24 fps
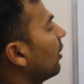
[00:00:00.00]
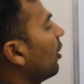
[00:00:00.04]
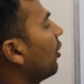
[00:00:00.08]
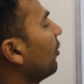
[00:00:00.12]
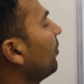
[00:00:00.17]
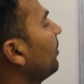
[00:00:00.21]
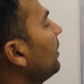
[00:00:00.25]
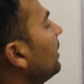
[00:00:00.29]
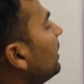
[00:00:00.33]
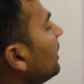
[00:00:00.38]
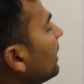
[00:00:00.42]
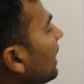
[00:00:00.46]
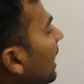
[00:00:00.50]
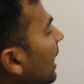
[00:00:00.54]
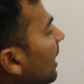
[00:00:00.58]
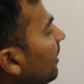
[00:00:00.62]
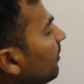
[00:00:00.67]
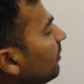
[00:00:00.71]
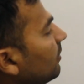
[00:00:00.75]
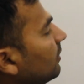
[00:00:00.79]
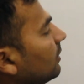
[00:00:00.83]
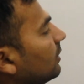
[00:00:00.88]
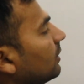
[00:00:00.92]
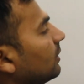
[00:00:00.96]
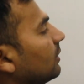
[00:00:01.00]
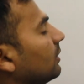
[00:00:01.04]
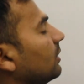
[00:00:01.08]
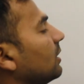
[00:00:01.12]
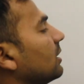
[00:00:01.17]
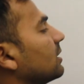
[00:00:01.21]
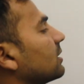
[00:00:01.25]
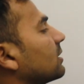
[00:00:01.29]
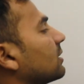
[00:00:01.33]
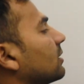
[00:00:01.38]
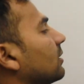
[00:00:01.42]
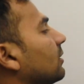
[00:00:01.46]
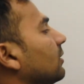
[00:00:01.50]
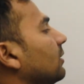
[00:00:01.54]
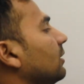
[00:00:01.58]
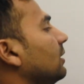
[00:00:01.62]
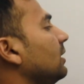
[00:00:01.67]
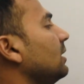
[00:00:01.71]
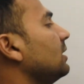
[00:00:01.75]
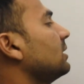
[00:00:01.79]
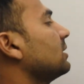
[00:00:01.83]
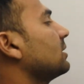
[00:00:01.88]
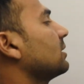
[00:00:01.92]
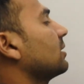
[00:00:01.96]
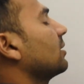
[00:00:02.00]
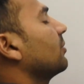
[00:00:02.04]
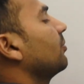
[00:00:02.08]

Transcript: how many times does this